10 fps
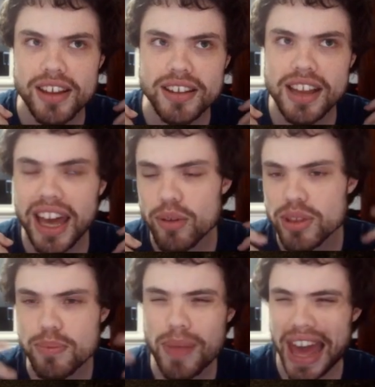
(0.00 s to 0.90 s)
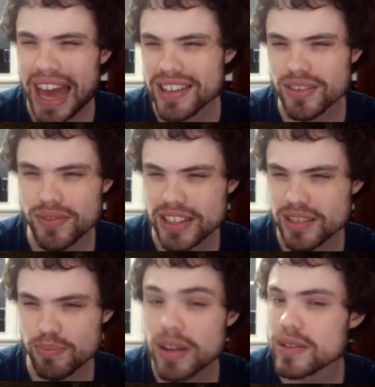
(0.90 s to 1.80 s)
guy with a passive
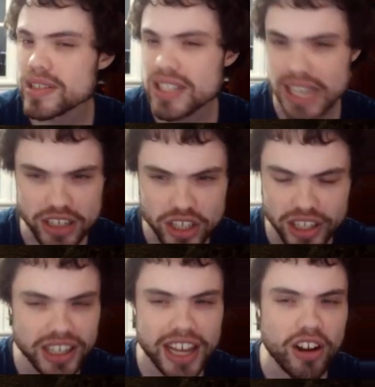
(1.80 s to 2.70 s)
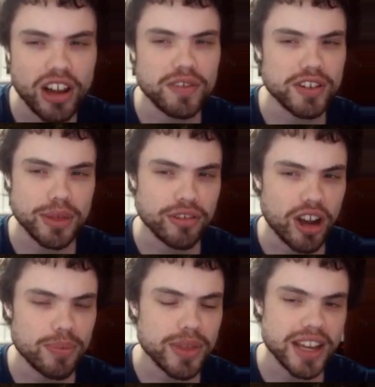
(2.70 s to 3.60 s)
that's essentially like all of your
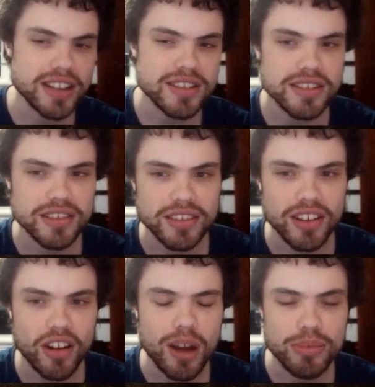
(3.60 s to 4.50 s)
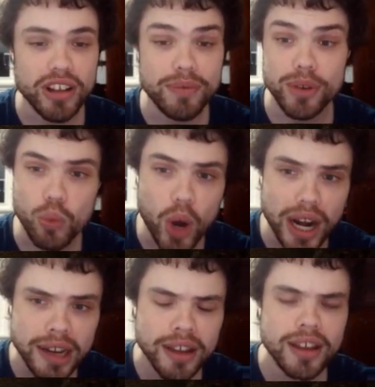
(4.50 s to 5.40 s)
Throp things operate for 1,